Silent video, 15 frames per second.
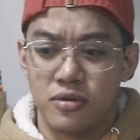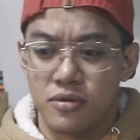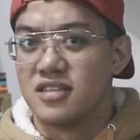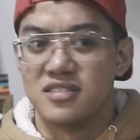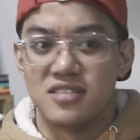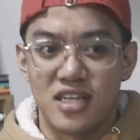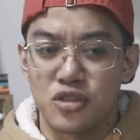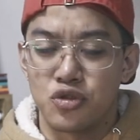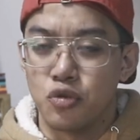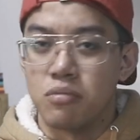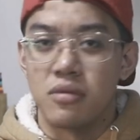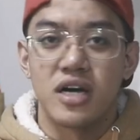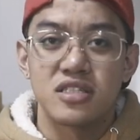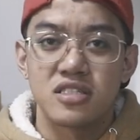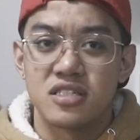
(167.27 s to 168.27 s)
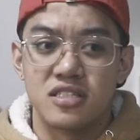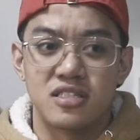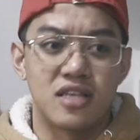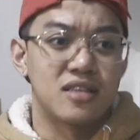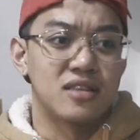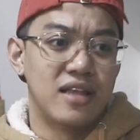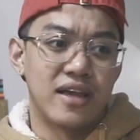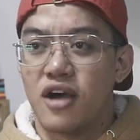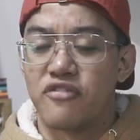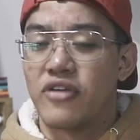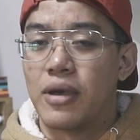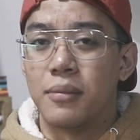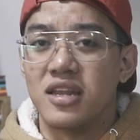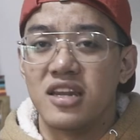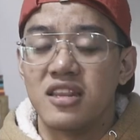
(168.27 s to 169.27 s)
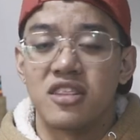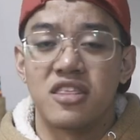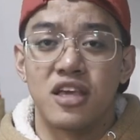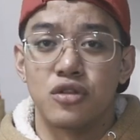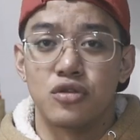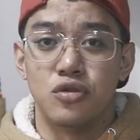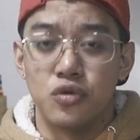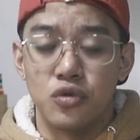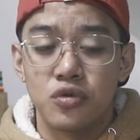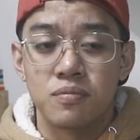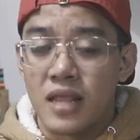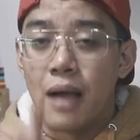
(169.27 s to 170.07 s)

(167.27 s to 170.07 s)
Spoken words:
Is that too much? Is that like a feminine thing to do?